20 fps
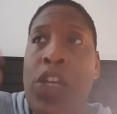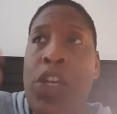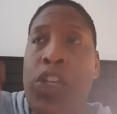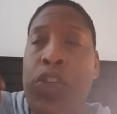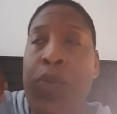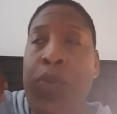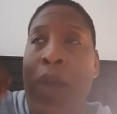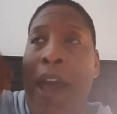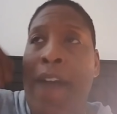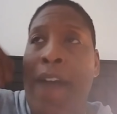
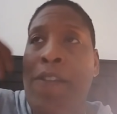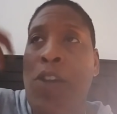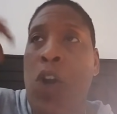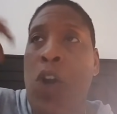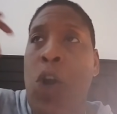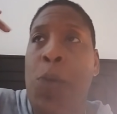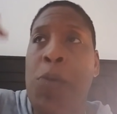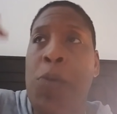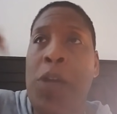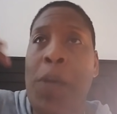you have to
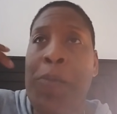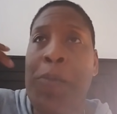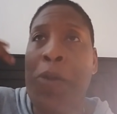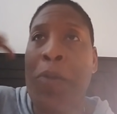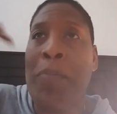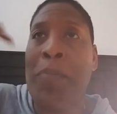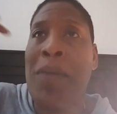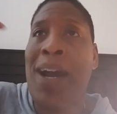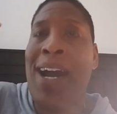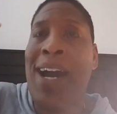open up
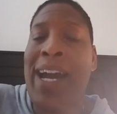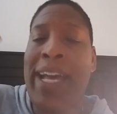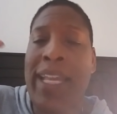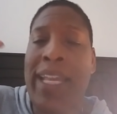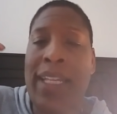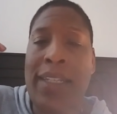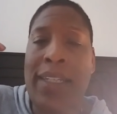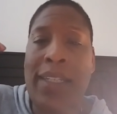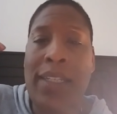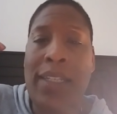your
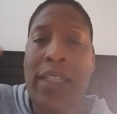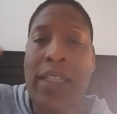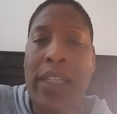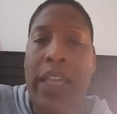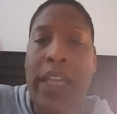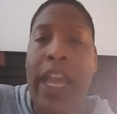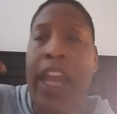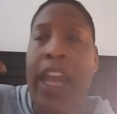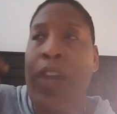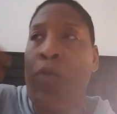mind
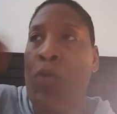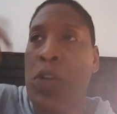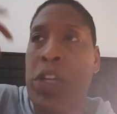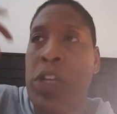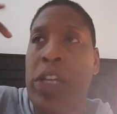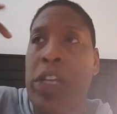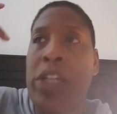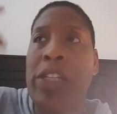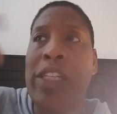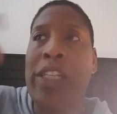and
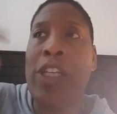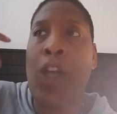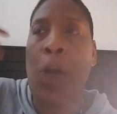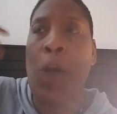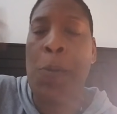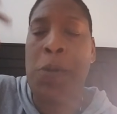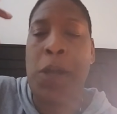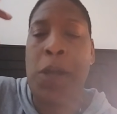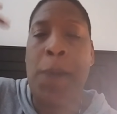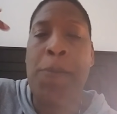really
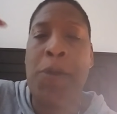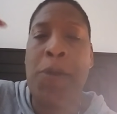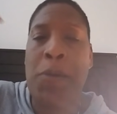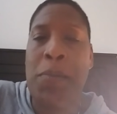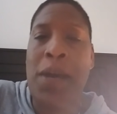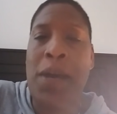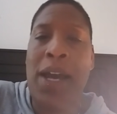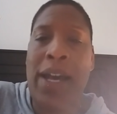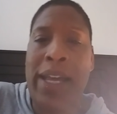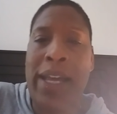open up your
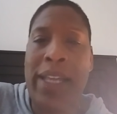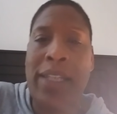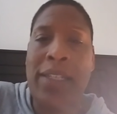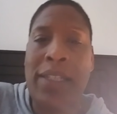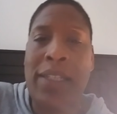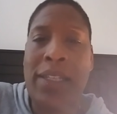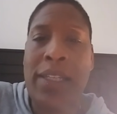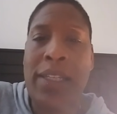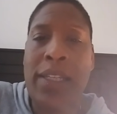mind